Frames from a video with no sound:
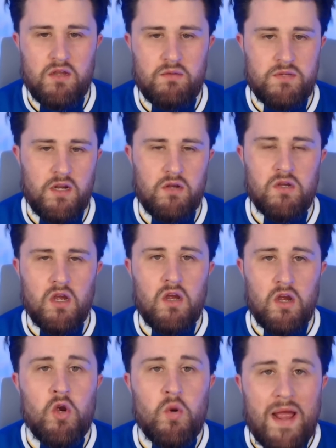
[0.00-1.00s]
You know,
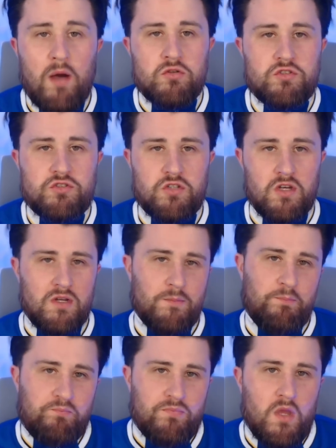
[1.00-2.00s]
who else?
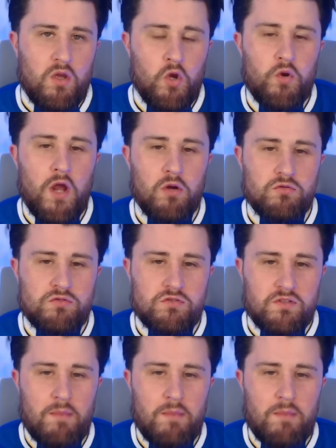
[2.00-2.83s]
Who knows?